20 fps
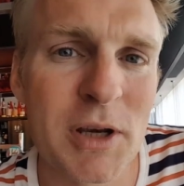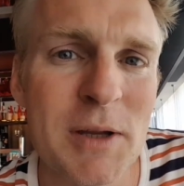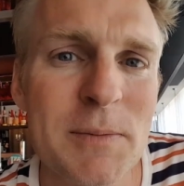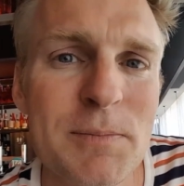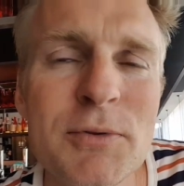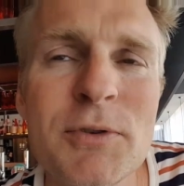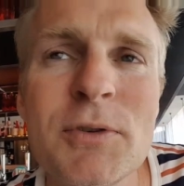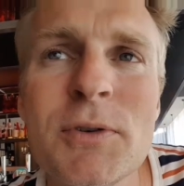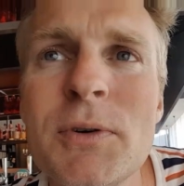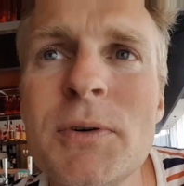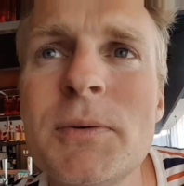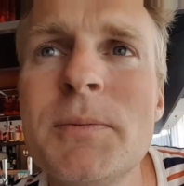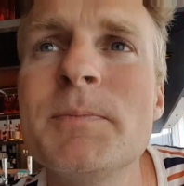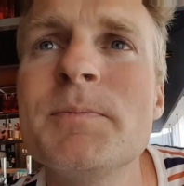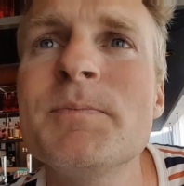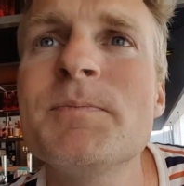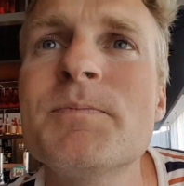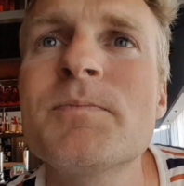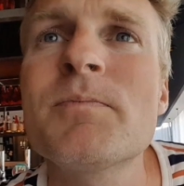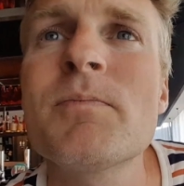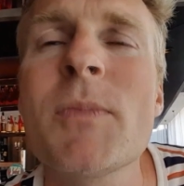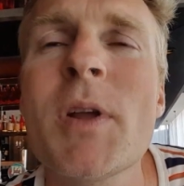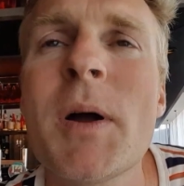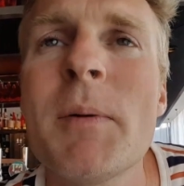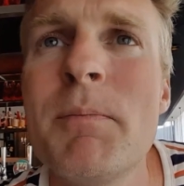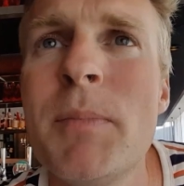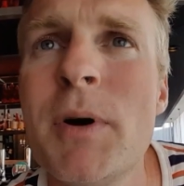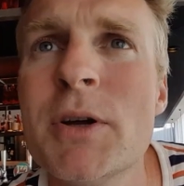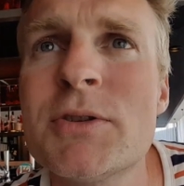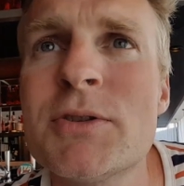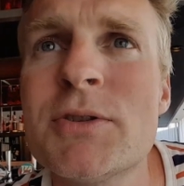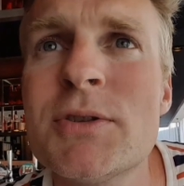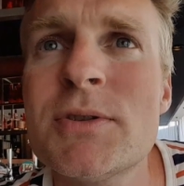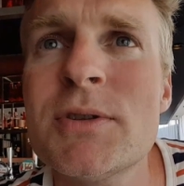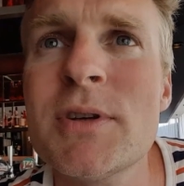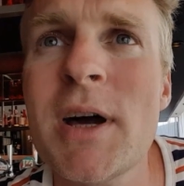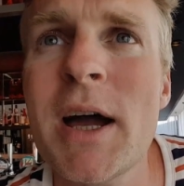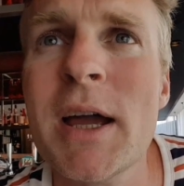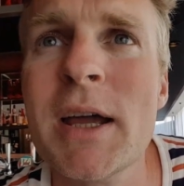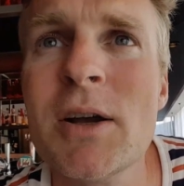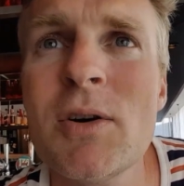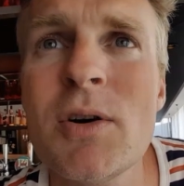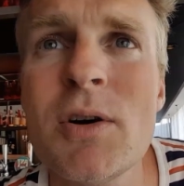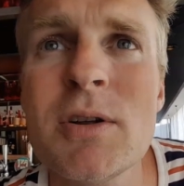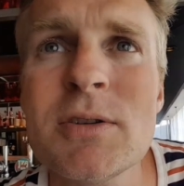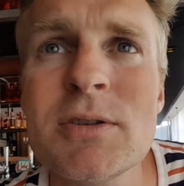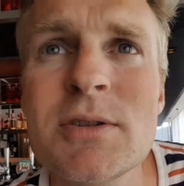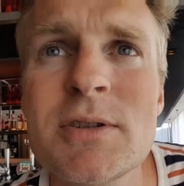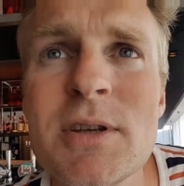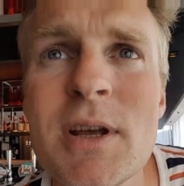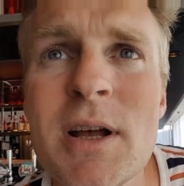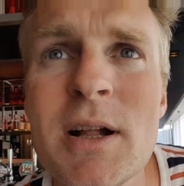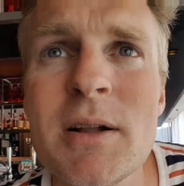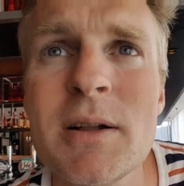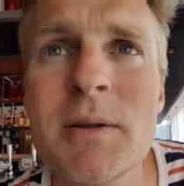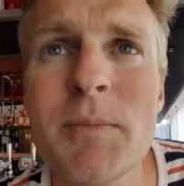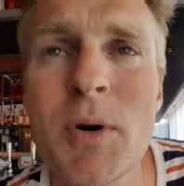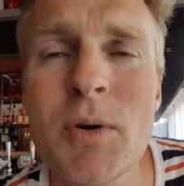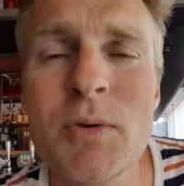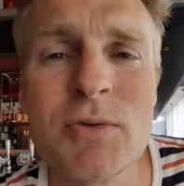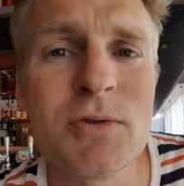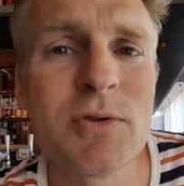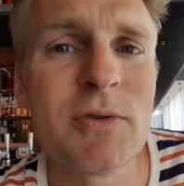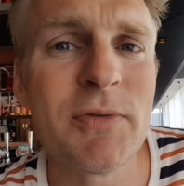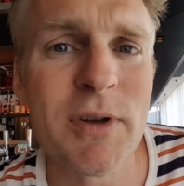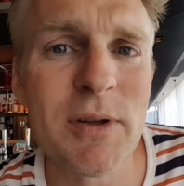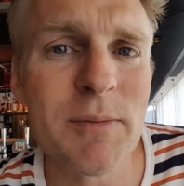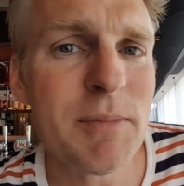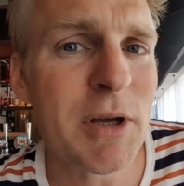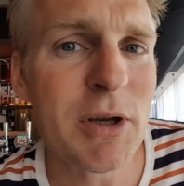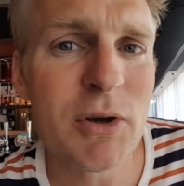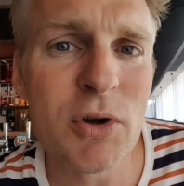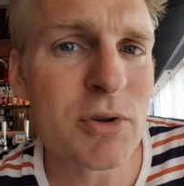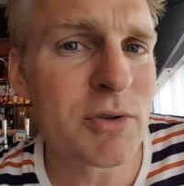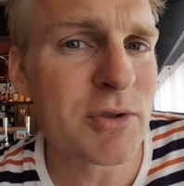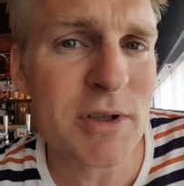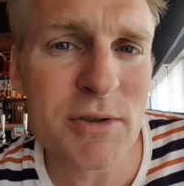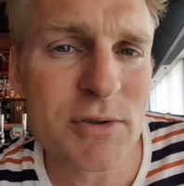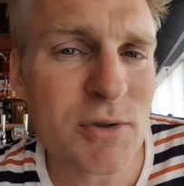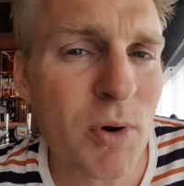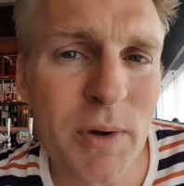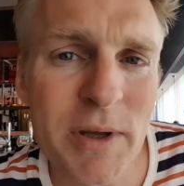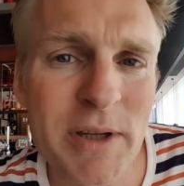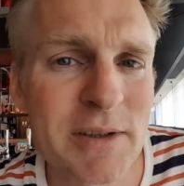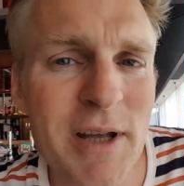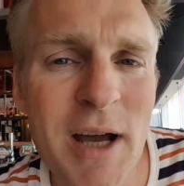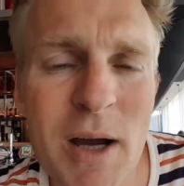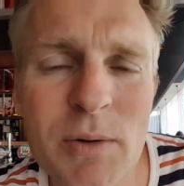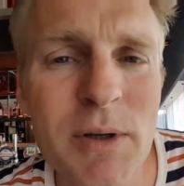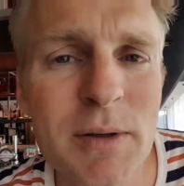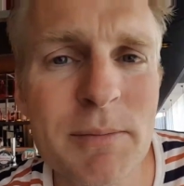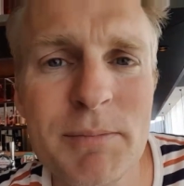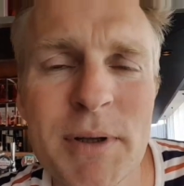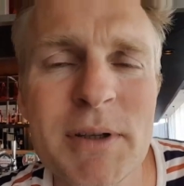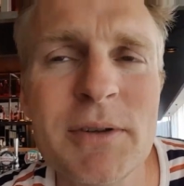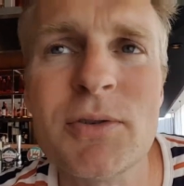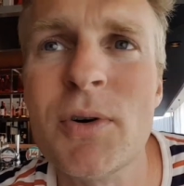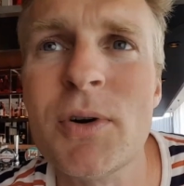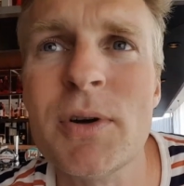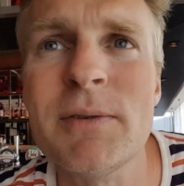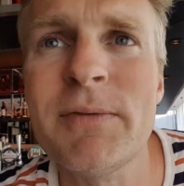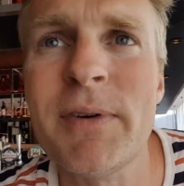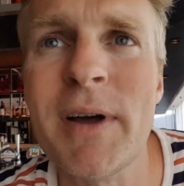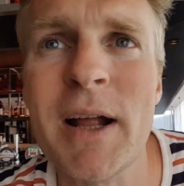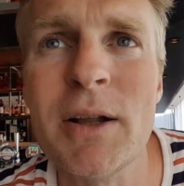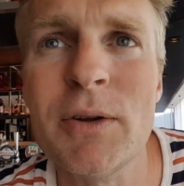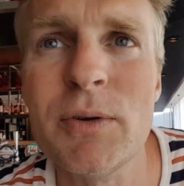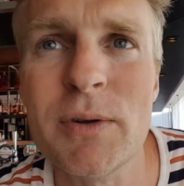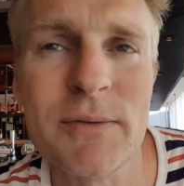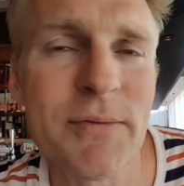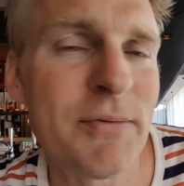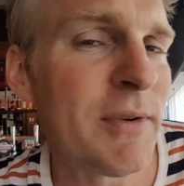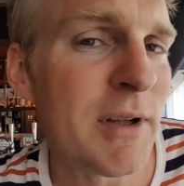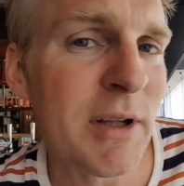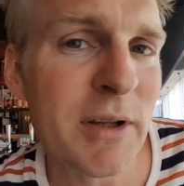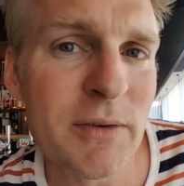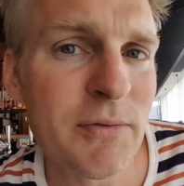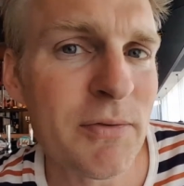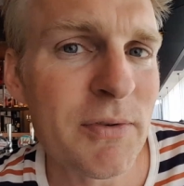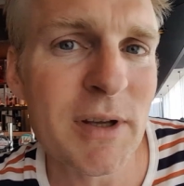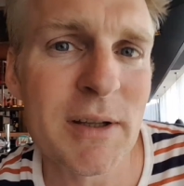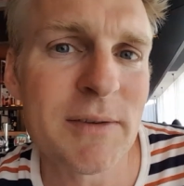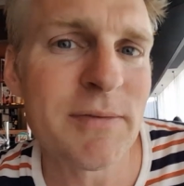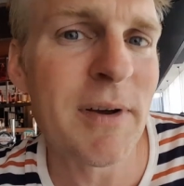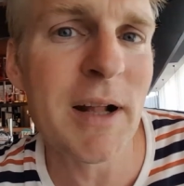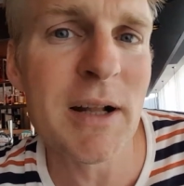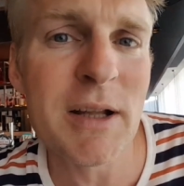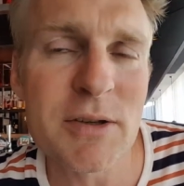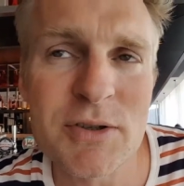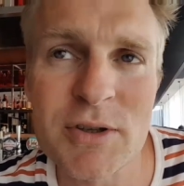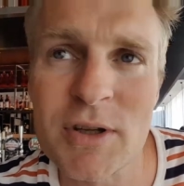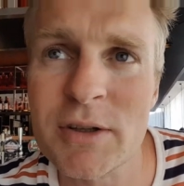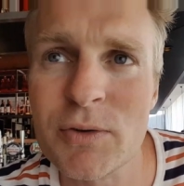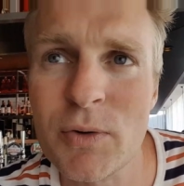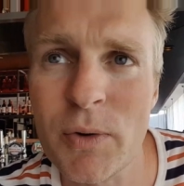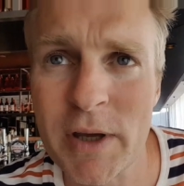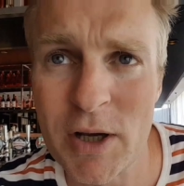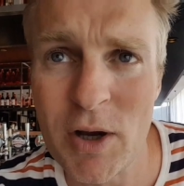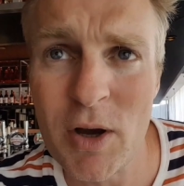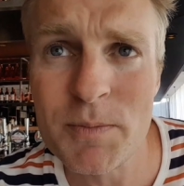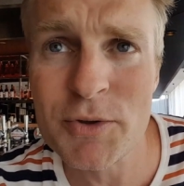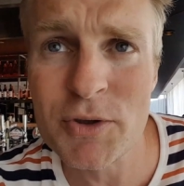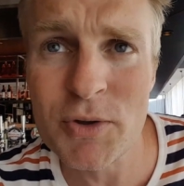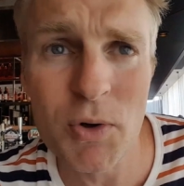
crypto, but I can't sell most of it because it's going down in Bitcoin value and fiat value is not going up.